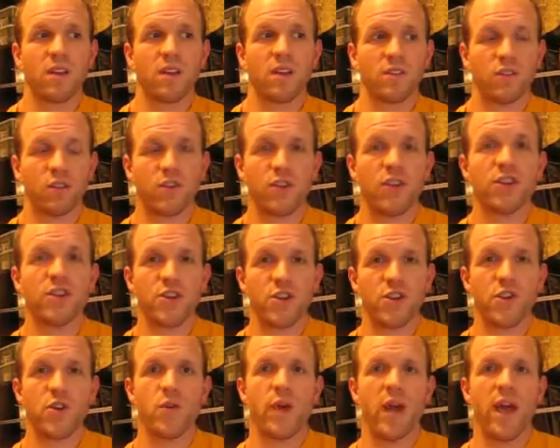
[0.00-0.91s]
So essentially,
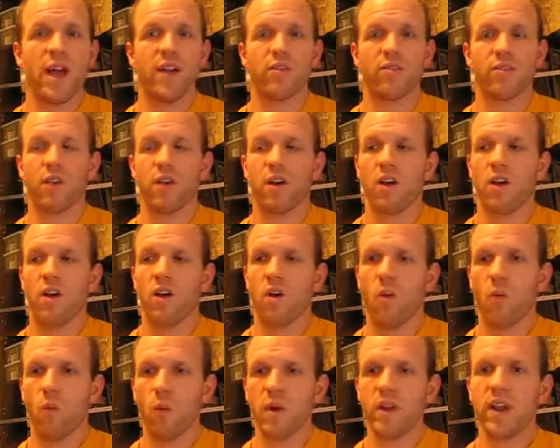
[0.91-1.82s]
you have
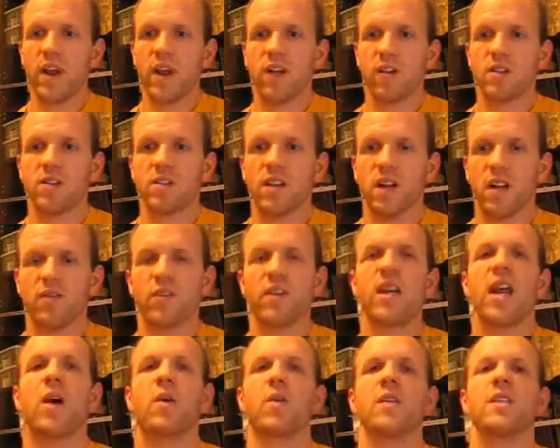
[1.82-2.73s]
Woody Harrelson every
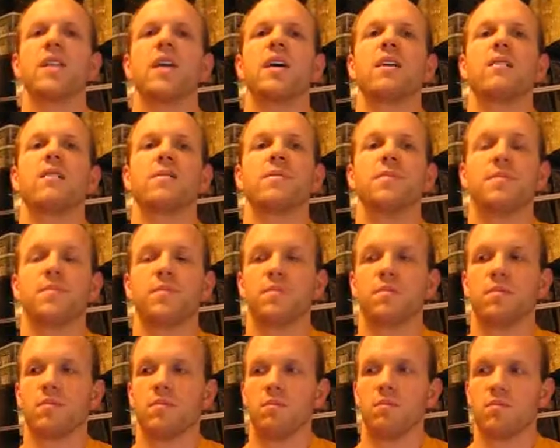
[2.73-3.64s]
now and then,
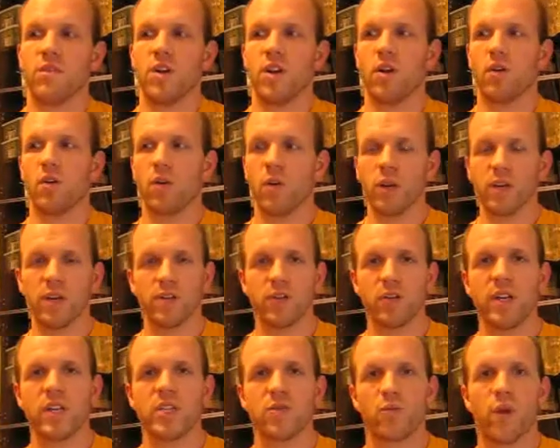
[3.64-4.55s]
you know, going through
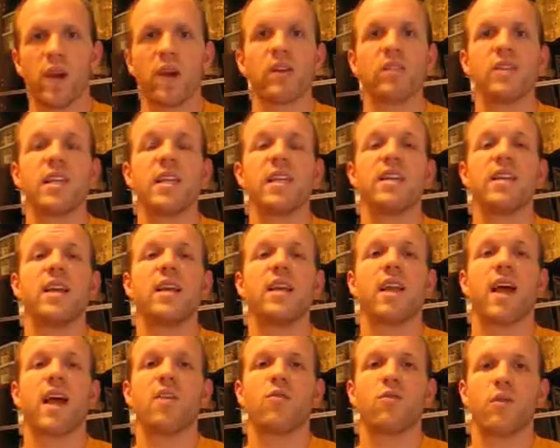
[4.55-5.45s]
his regular day-to-day
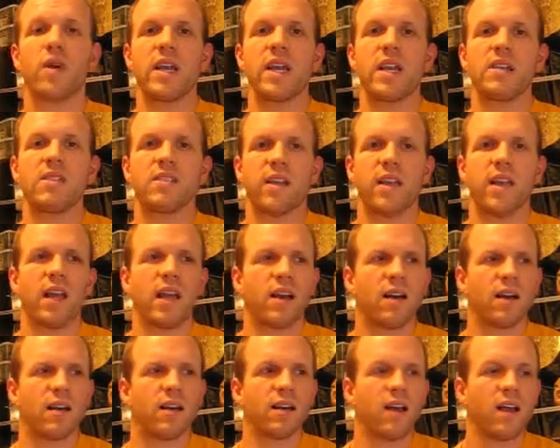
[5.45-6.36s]
life where he's
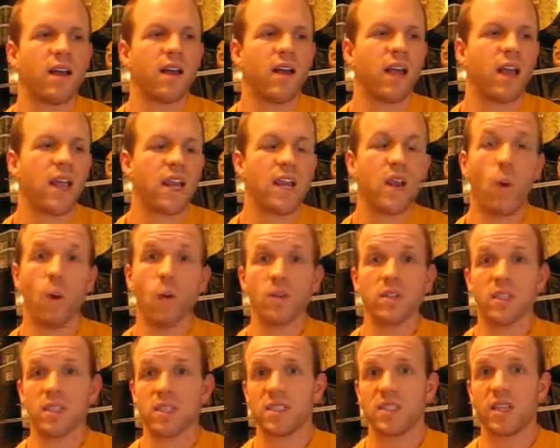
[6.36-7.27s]
he
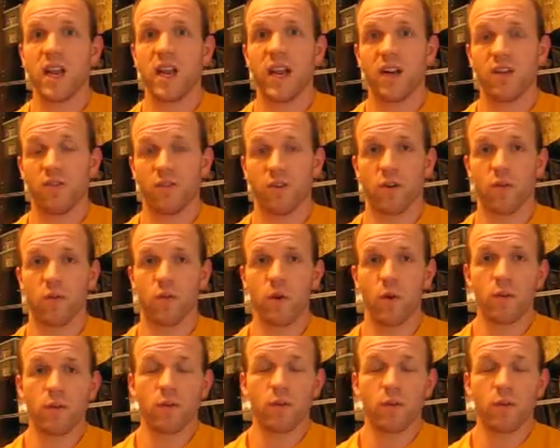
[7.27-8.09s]
holds a sign for a road